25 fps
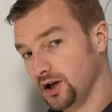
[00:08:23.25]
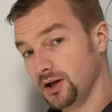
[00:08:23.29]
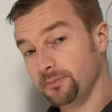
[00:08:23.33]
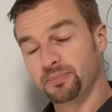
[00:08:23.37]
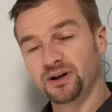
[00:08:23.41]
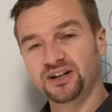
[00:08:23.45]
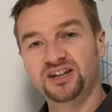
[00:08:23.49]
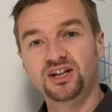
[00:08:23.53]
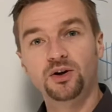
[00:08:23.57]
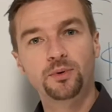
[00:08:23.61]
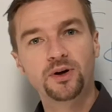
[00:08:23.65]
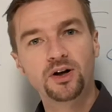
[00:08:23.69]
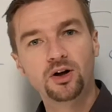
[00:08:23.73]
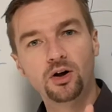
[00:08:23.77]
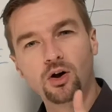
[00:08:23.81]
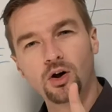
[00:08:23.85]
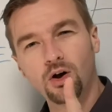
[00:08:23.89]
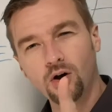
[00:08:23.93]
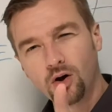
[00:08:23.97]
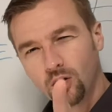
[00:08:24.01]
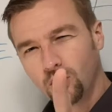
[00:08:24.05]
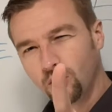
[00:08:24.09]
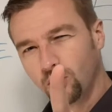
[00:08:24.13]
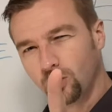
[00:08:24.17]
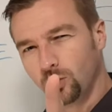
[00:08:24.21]
but they will
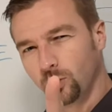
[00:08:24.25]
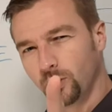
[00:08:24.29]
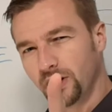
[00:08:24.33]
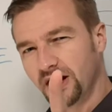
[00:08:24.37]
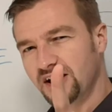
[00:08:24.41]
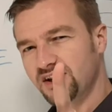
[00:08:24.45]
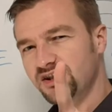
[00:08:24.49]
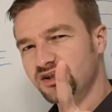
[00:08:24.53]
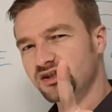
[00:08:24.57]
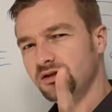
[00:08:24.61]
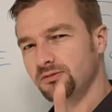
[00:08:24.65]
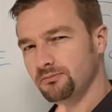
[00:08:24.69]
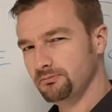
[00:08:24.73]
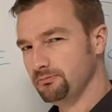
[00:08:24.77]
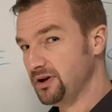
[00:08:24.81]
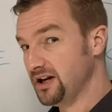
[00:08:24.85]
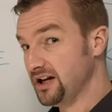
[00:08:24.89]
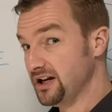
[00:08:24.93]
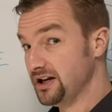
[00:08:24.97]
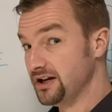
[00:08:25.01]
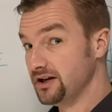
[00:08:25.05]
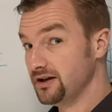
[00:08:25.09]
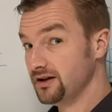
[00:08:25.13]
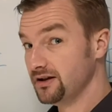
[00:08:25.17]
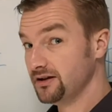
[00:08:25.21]
always
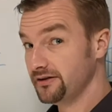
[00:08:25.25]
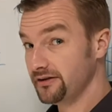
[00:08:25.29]
be